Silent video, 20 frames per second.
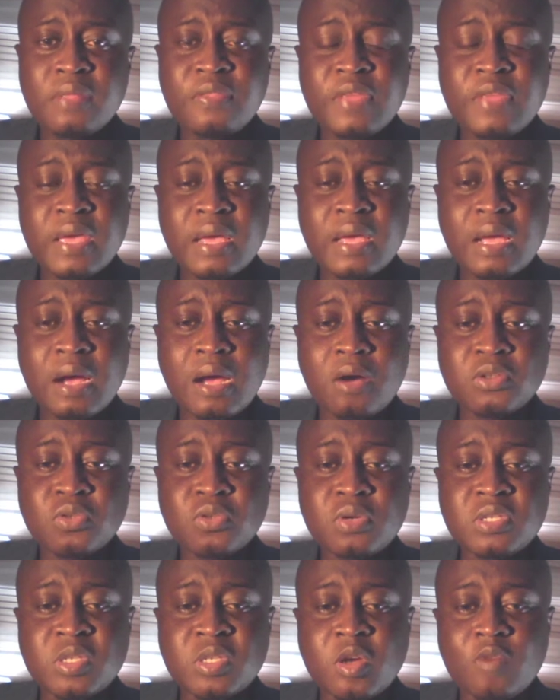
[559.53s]
thing I also
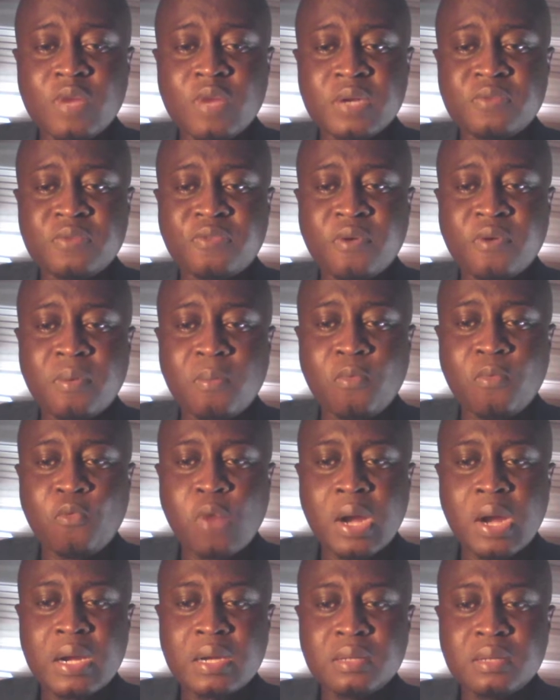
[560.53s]
discovered from
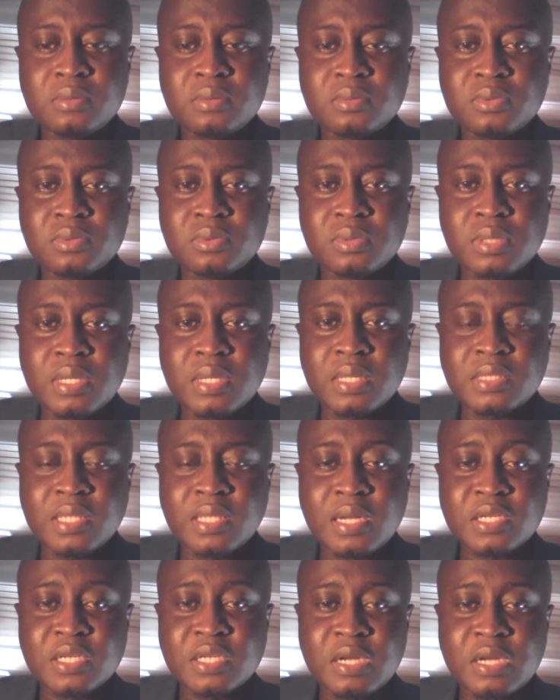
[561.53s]
one
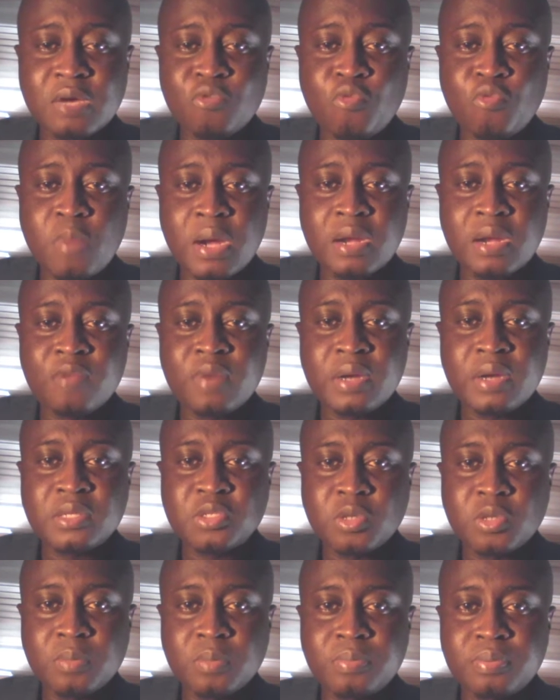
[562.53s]
international woman, a very
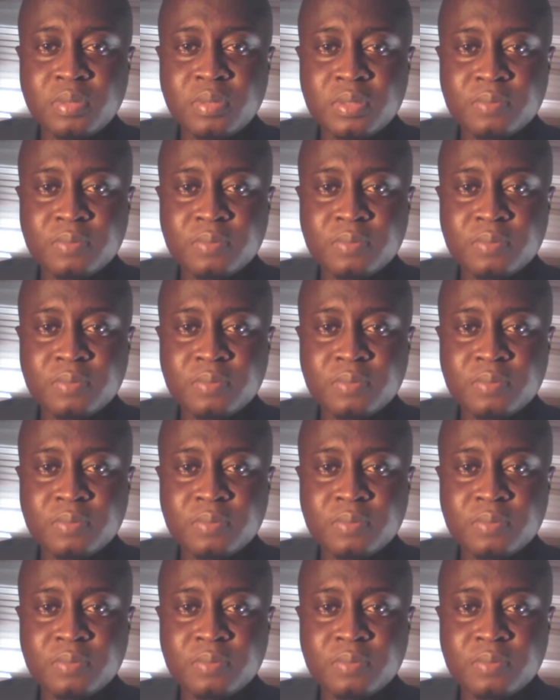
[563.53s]
top